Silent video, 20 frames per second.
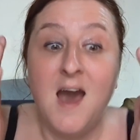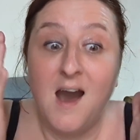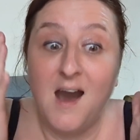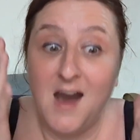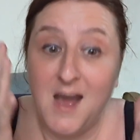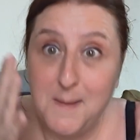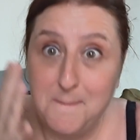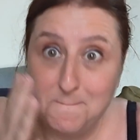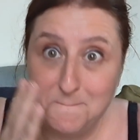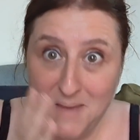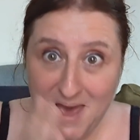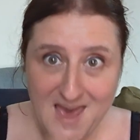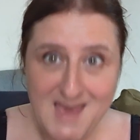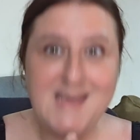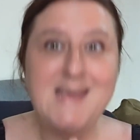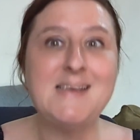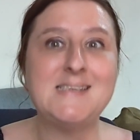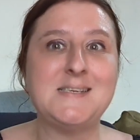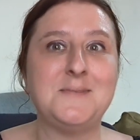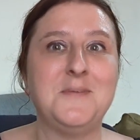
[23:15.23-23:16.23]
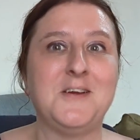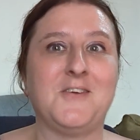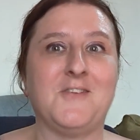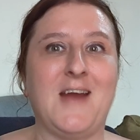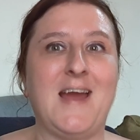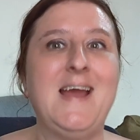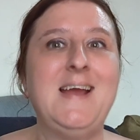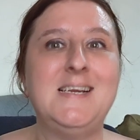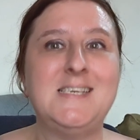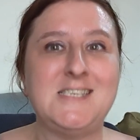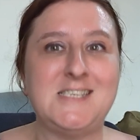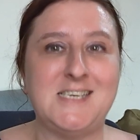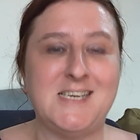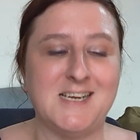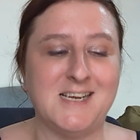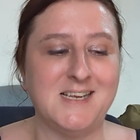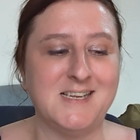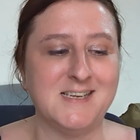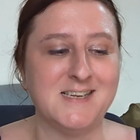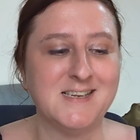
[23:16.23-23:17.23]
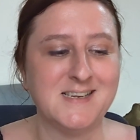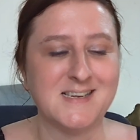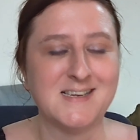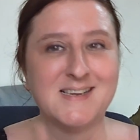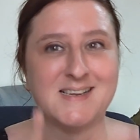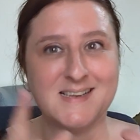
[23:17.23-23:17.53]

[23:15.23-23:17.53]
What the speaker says: I paid immigration